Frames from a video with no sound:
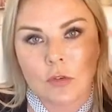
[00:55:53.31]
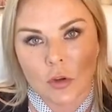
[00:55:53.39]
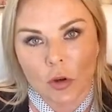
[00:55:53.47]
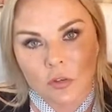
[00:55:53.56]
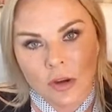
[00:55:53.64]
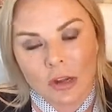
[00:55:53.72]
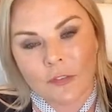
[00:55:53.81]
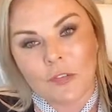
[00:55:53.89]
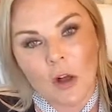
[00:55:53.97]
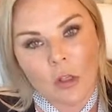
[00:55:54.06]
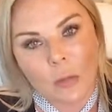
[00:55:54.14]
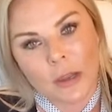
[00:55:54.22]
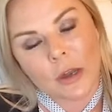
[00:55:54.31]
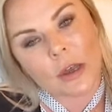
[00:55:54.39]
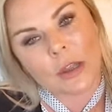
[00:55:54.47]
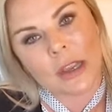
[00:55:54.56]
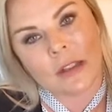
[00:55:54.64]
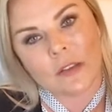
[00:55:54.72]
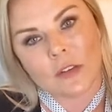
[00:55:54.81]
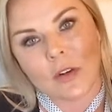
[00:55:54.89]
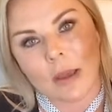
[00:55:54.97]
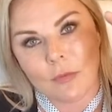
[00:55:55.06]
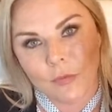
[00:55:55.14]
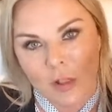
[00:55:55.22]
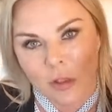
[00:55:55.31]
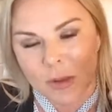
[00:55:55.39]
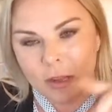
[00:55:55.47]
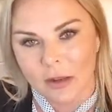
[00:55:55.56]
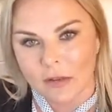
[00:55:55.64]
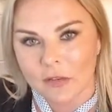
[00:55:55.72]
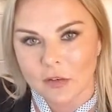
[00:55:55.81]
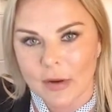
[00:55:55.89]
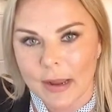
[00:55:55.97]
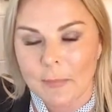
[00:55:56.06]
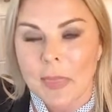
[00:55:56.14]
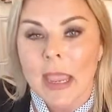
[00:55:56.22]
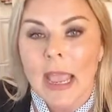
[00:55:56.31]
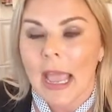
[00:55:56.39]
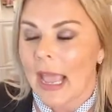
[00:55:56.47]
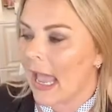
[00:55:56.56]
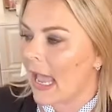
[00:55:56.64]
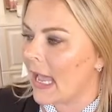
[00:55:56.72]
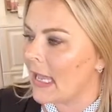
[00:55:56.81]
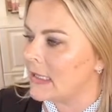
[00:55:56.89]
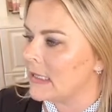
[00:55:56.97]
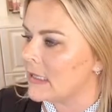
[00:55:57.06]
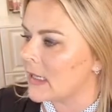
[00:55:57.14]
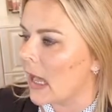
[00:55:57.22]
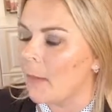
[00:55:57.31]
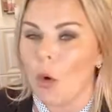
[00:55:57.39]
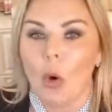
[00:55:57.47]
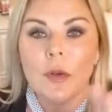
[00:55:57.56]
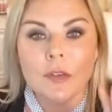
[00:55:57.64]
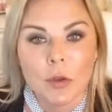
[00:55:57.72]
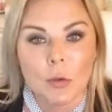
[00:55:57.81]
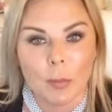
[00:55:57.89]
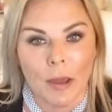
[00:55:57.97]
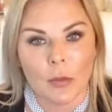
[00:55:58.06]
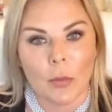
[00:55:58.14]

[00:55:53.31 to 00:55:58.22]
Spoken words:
you don't already follow me on Instagram, follow me on Instagram. And I'm also, by